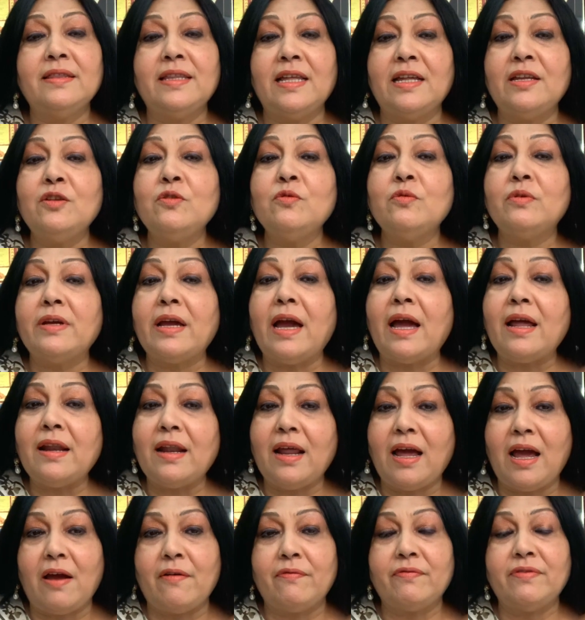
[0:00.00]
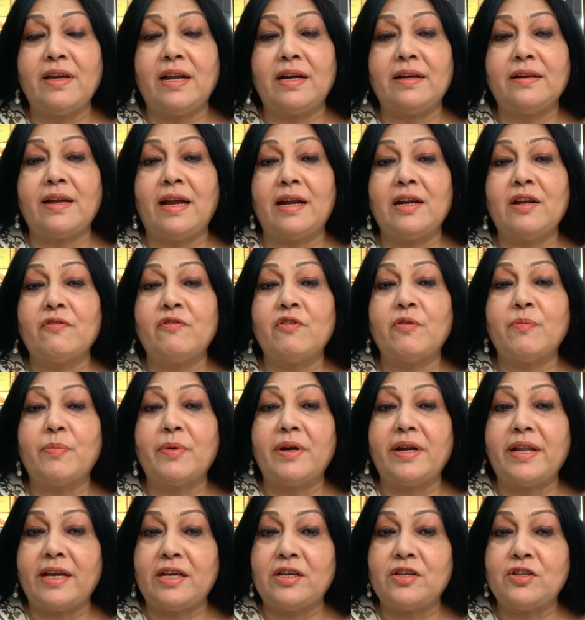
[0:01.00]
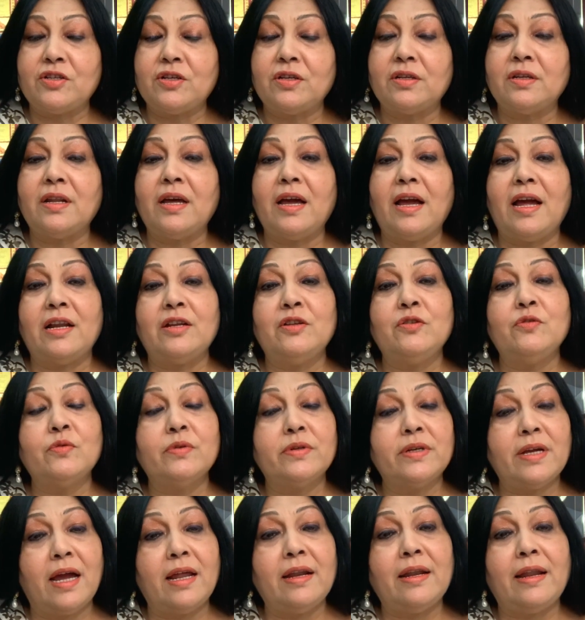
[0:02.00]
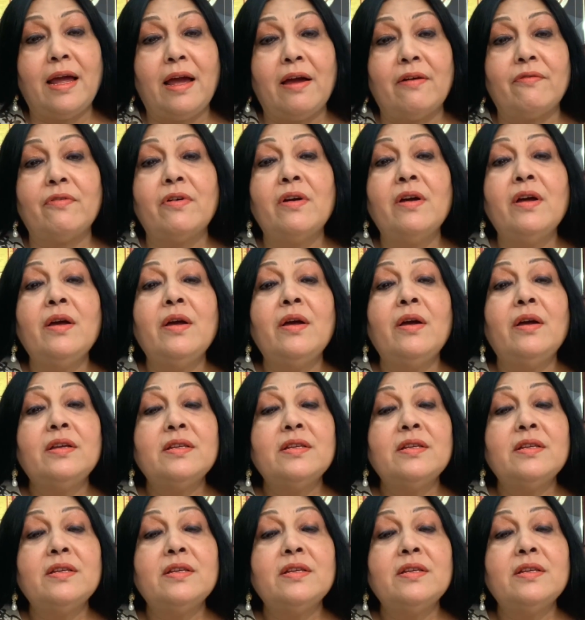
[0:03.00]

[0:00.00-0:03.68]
then you can have that kind of a protection and you can have